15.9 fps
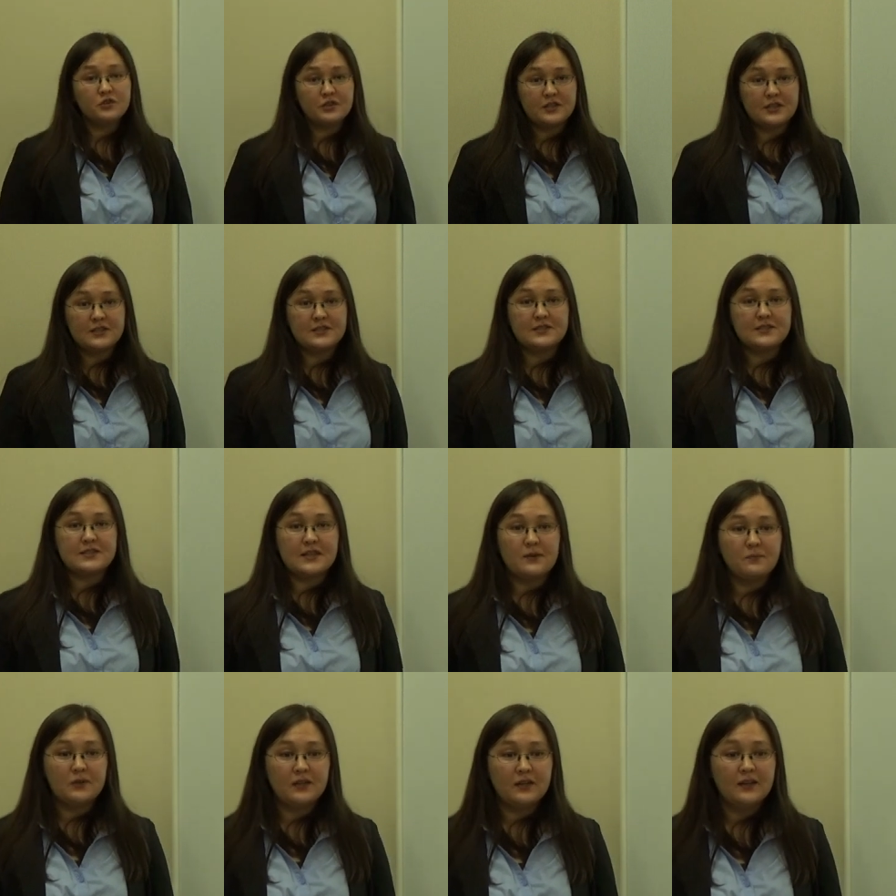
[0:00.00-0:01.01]
to your thesis
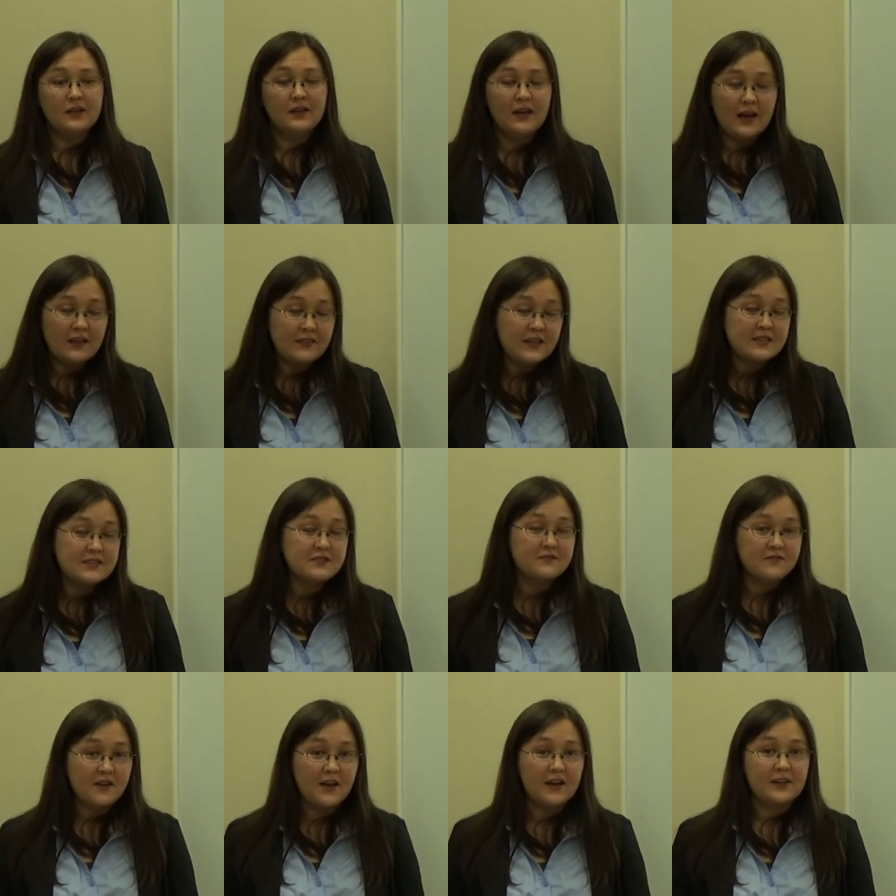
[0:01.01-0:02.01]
statement, and that's
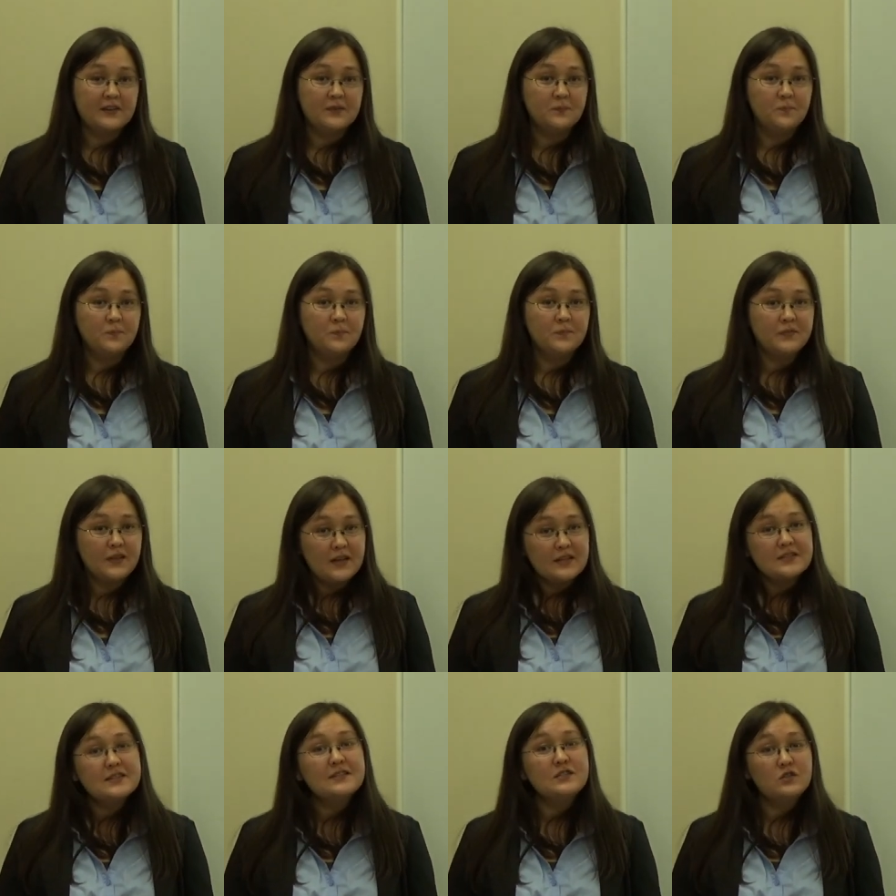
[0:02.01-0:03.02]
fine.
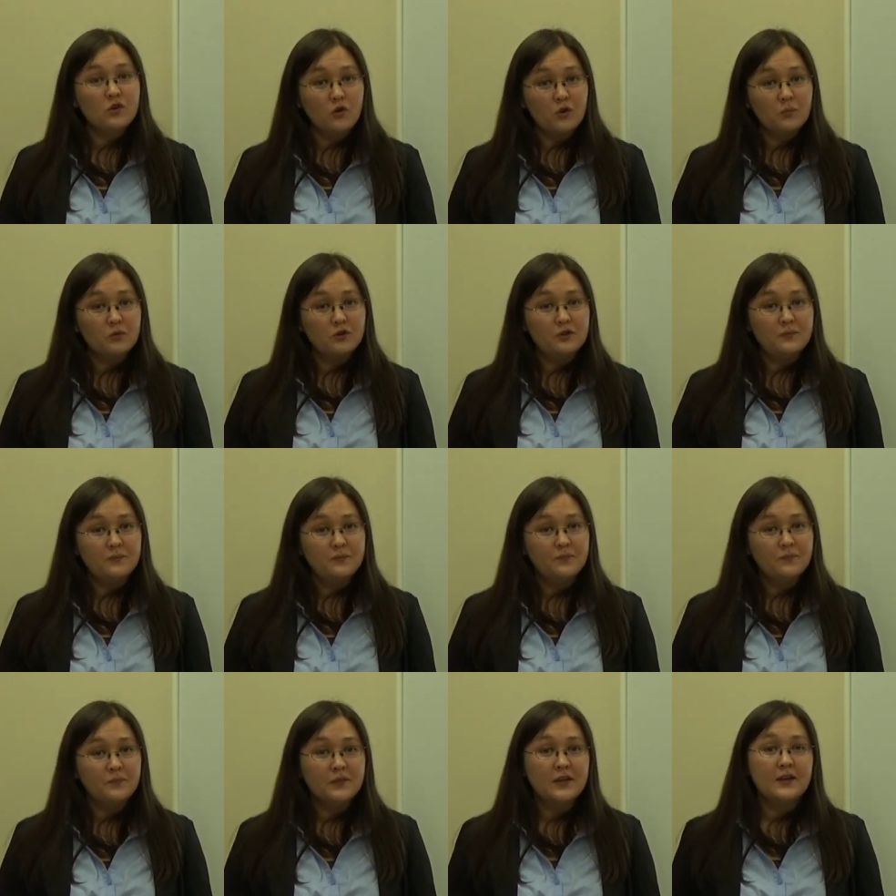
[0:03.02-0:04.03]
That's normal.
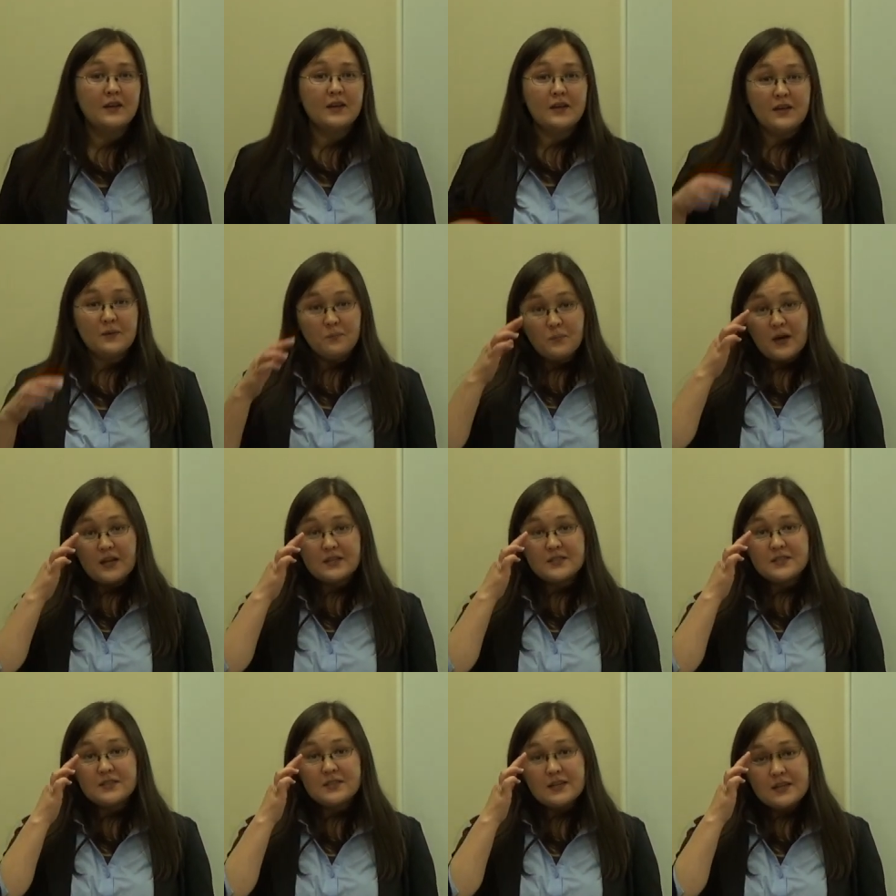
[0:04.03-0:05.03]
But
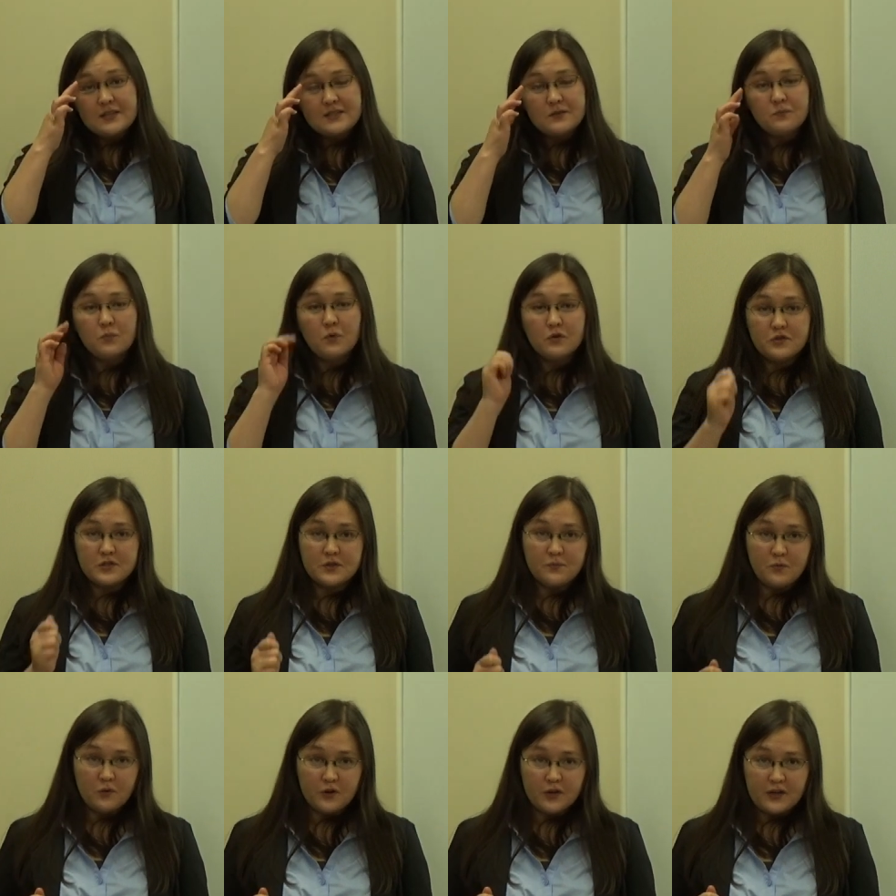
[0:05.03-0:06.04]
it's most
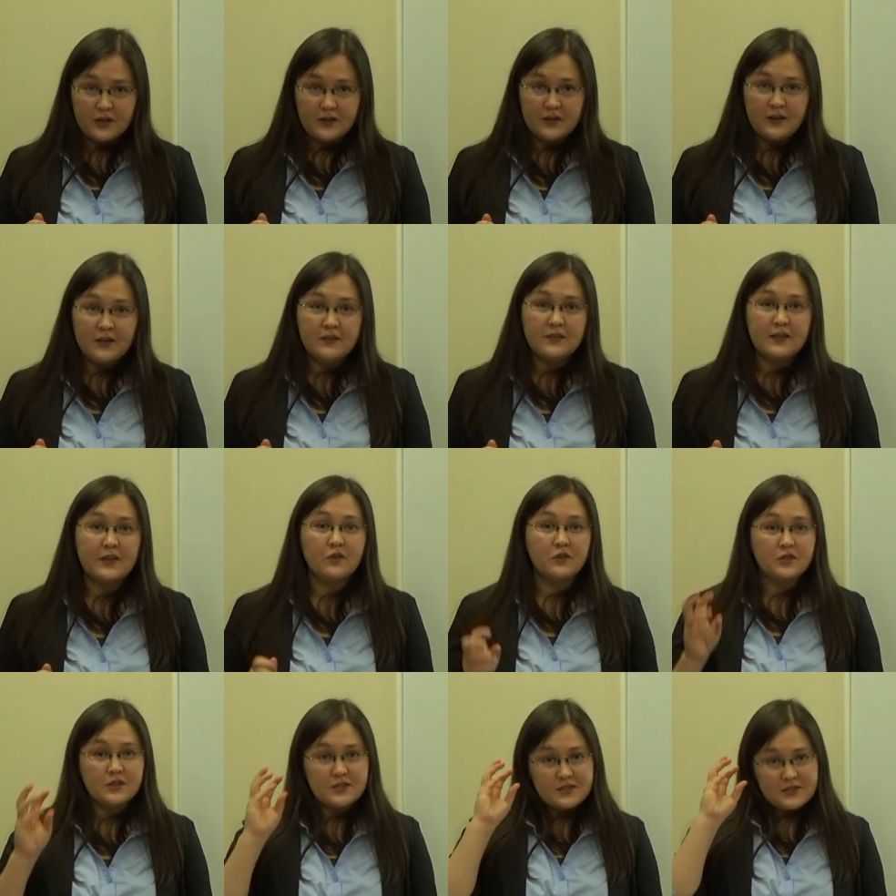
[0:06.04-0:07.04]
important that
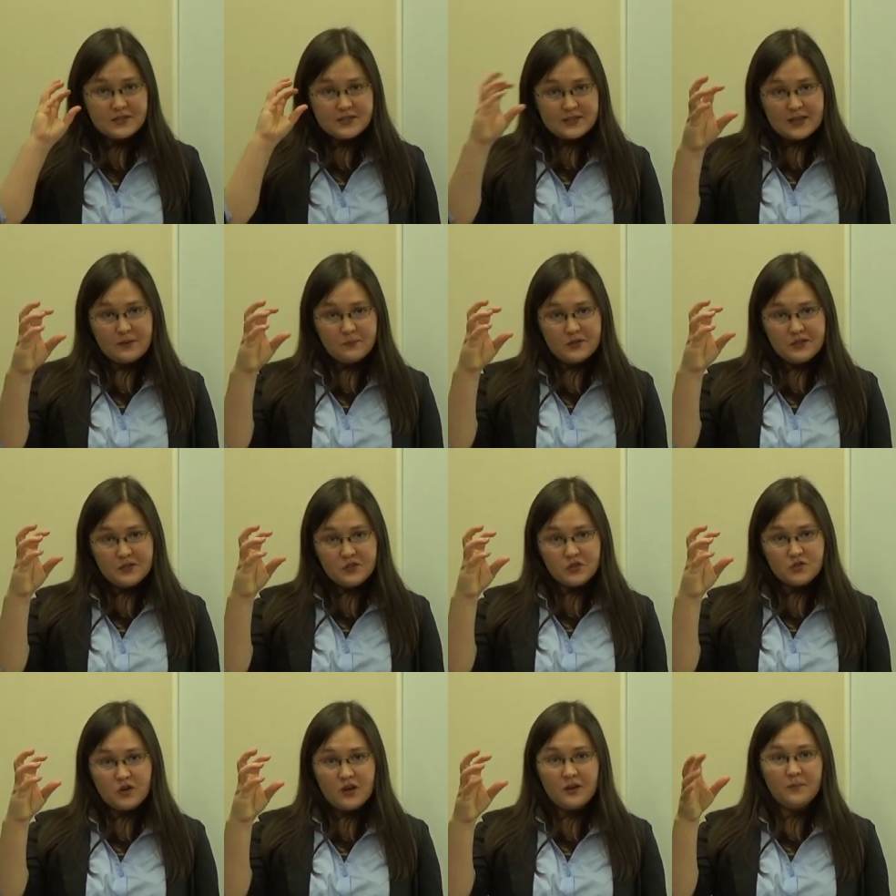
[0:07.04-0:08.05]
your thesis statement is
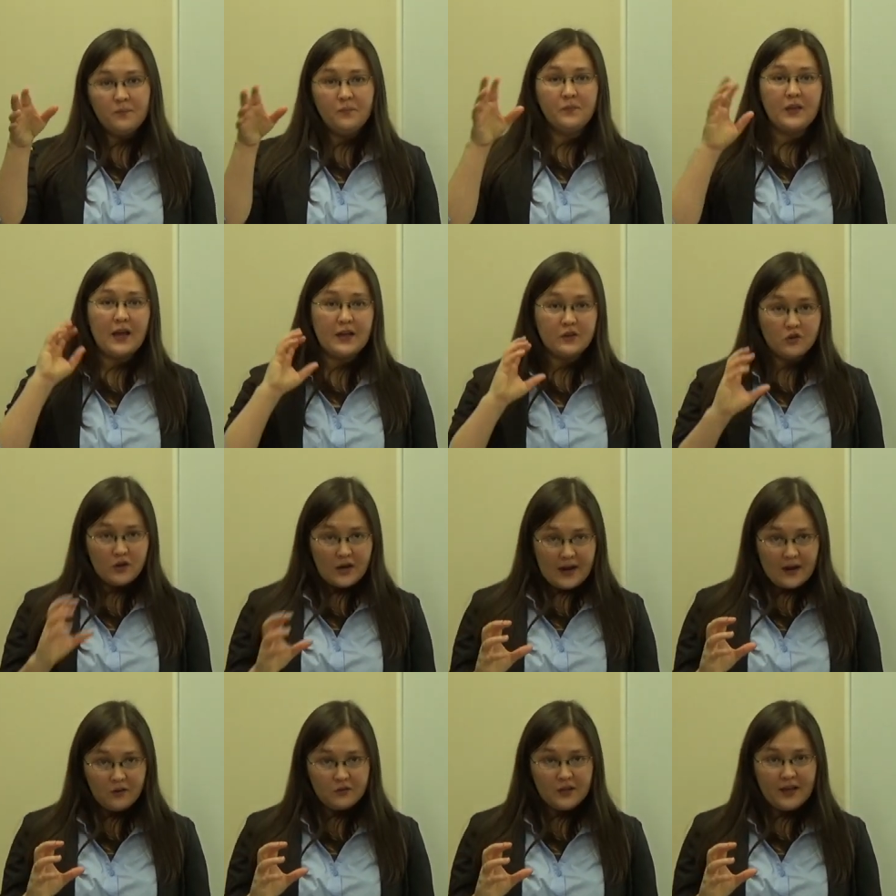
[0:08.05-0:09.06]
strong and your
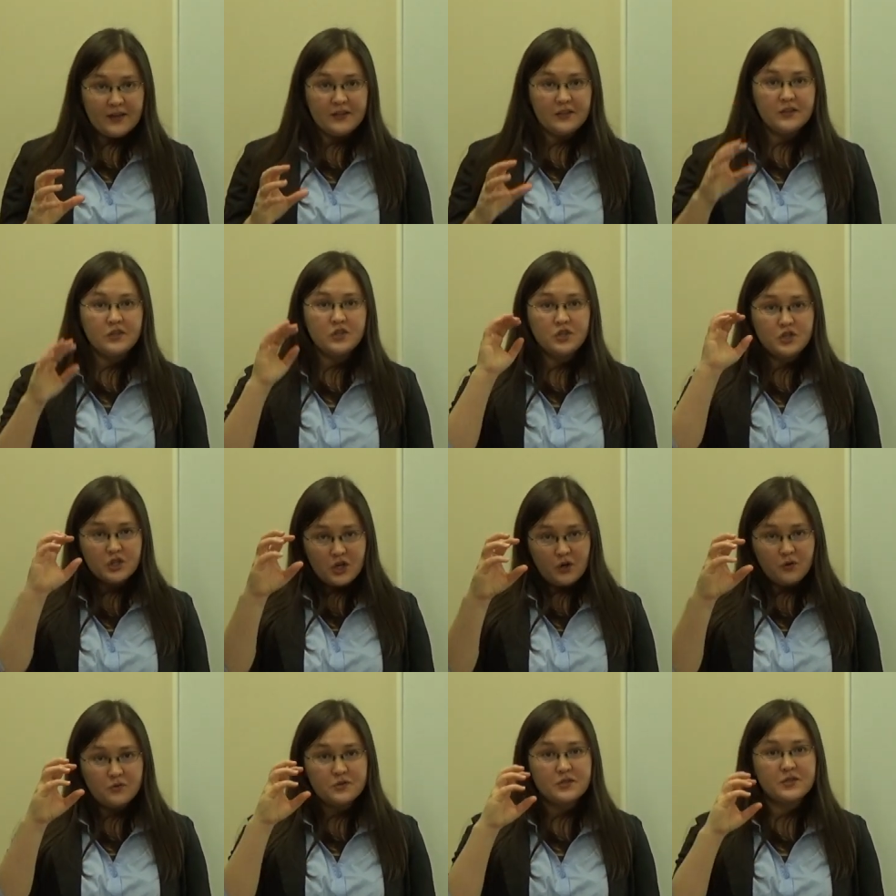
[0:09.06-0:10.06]
outline
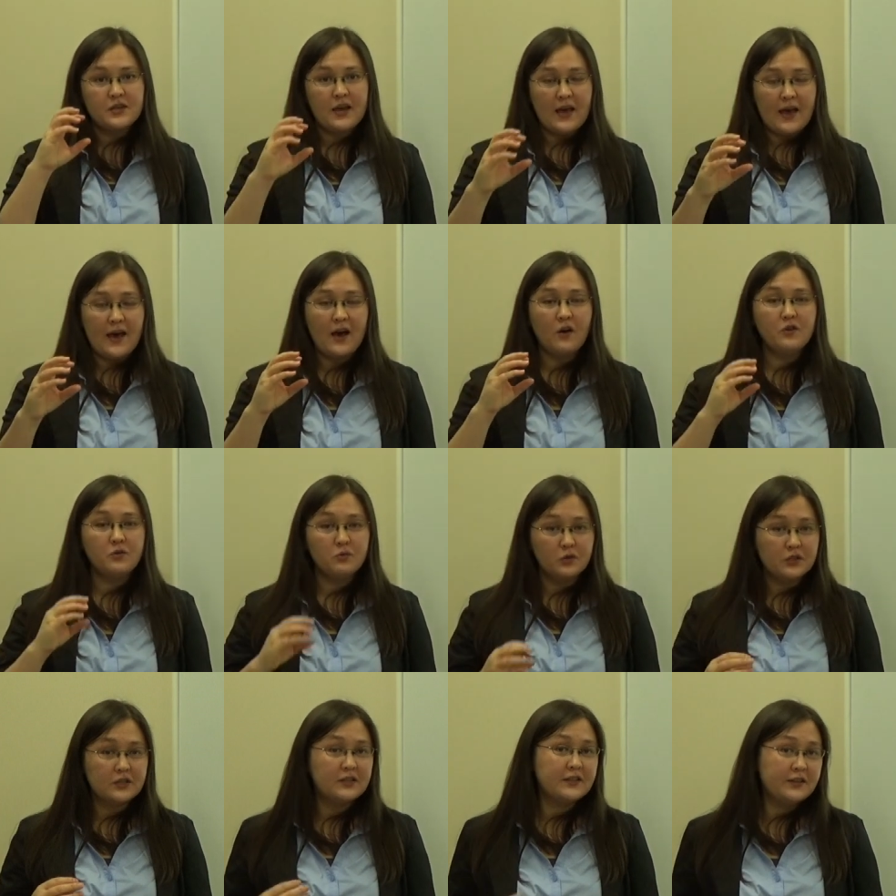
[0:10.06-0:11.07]
shows how you
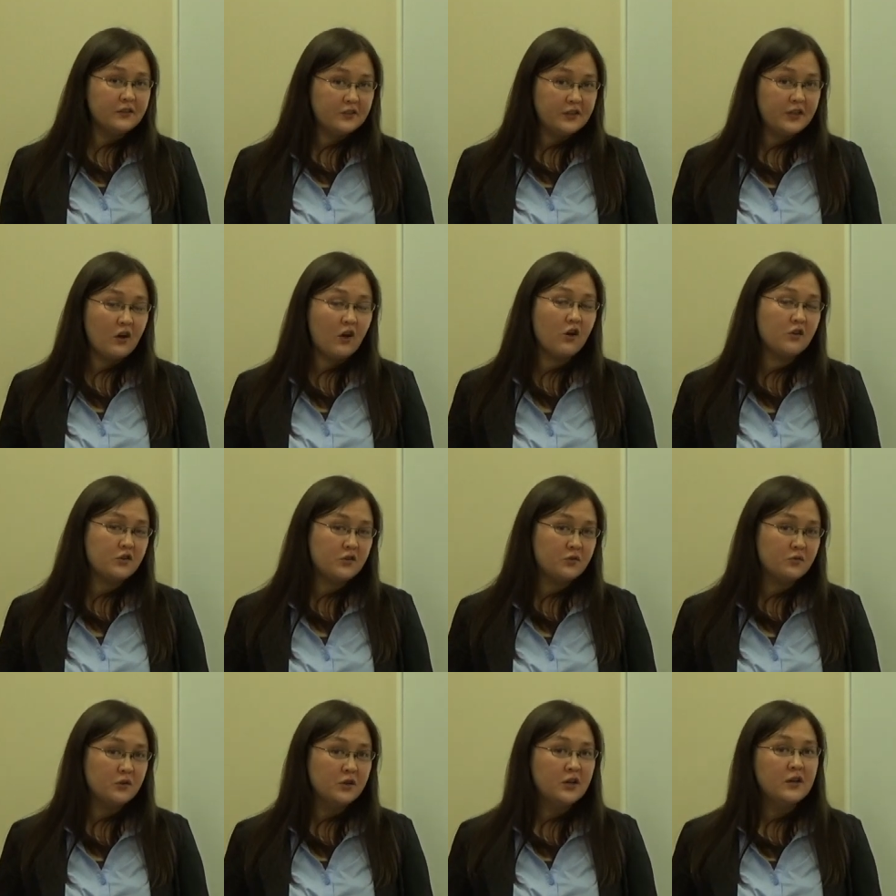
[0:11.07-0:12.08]
will clearly
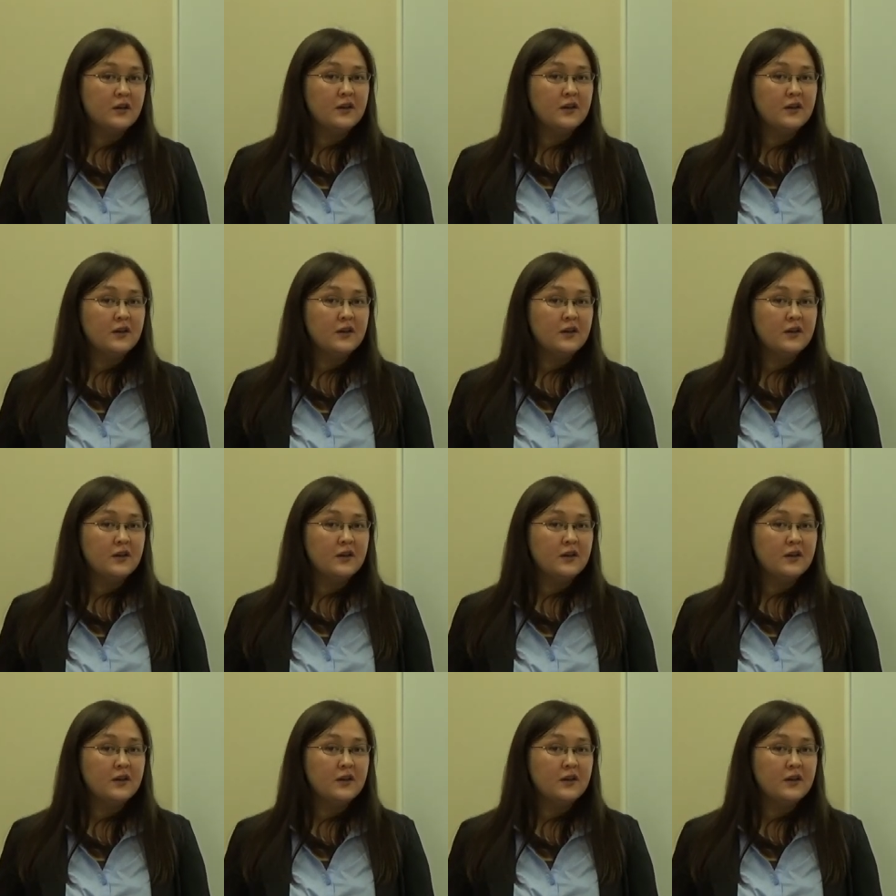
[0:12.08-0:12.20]
argue,